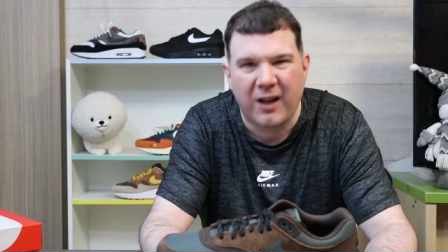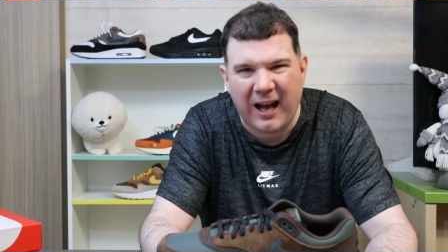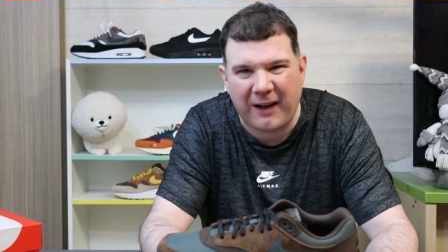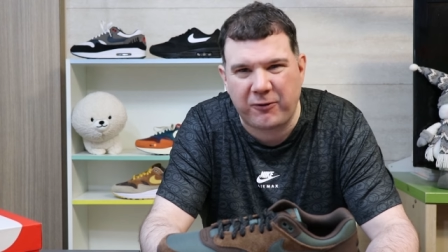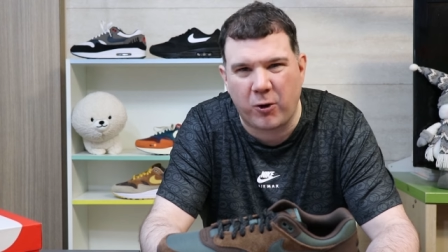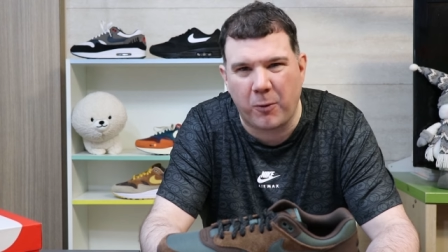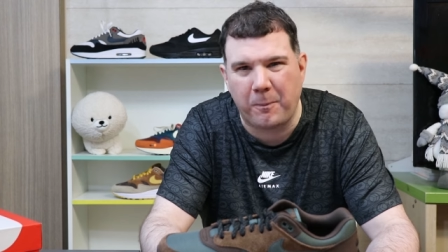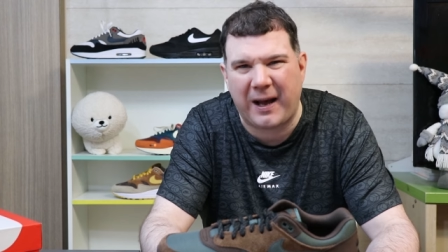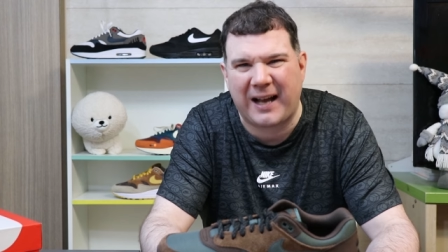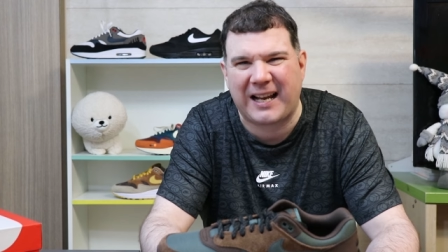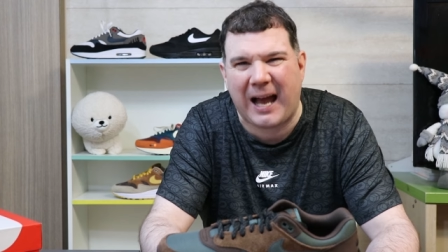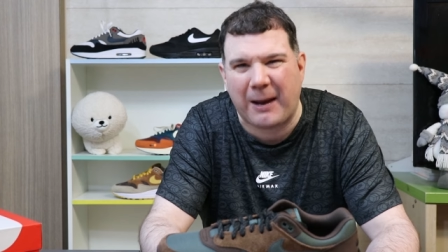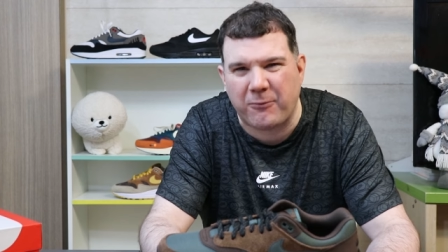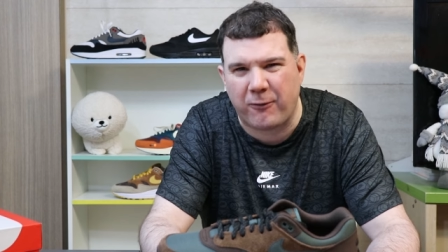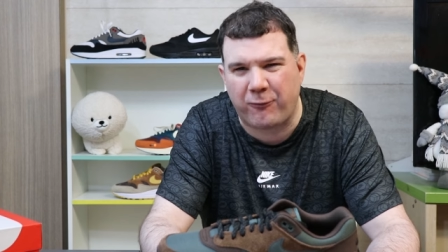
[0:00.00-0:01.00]
I've come back.
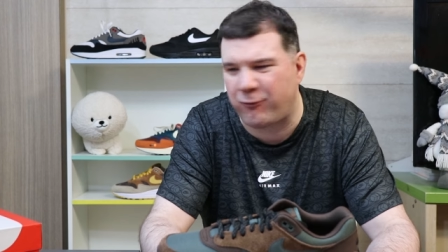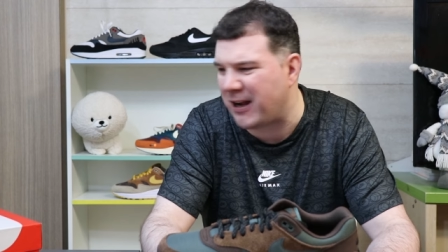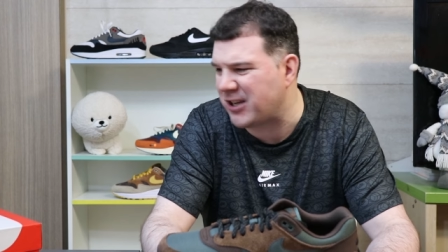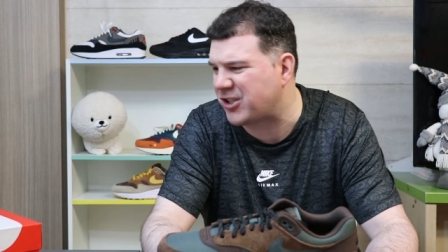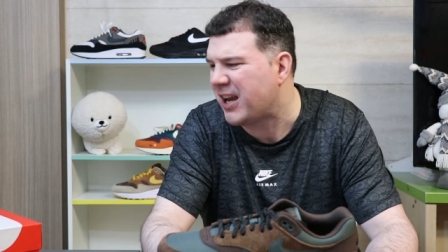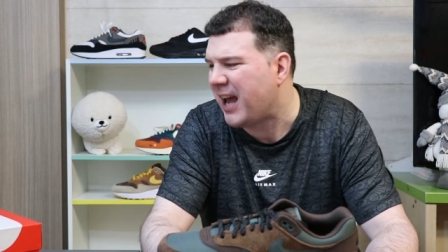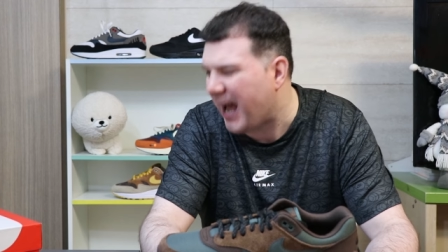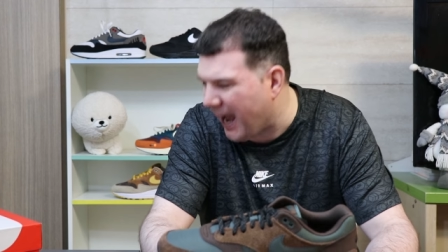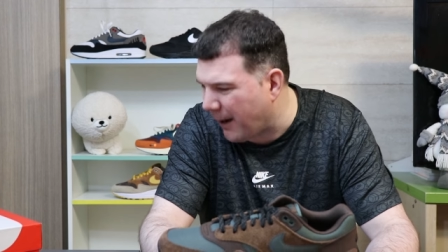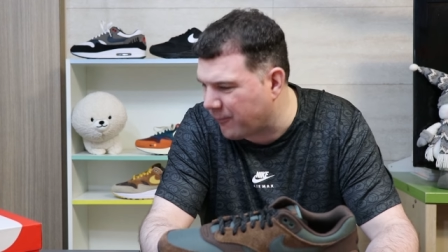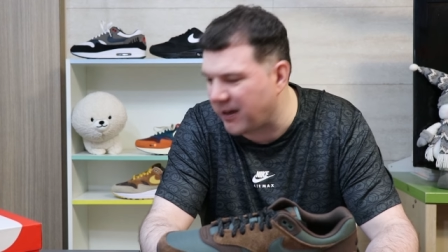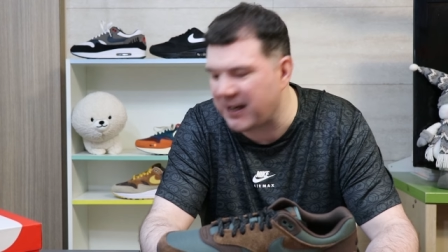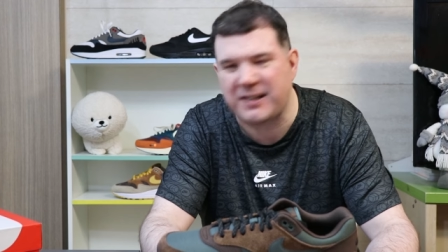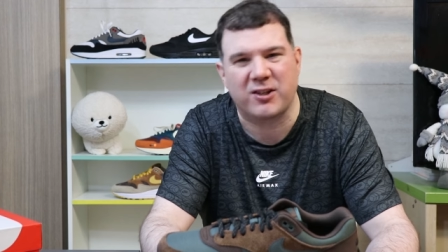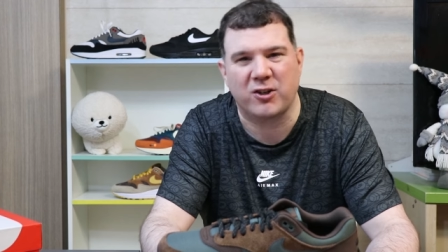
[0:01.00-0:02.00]
I'm refreshed. I'm
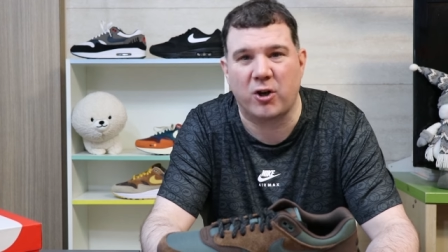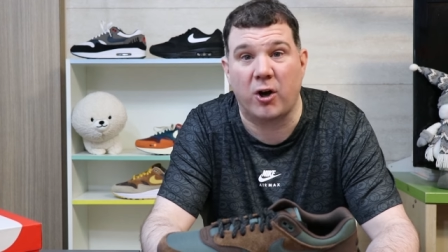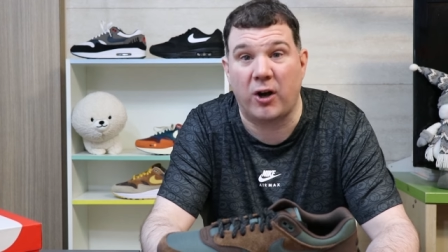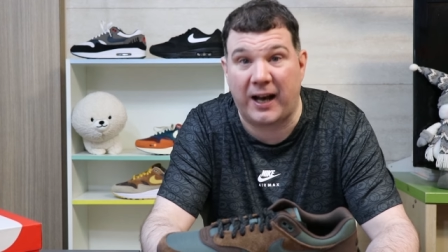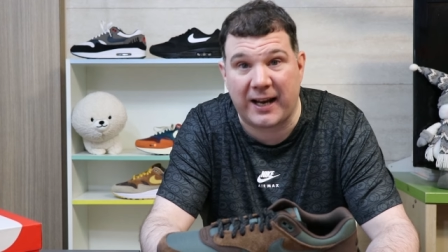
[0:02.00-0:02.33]
ready to go.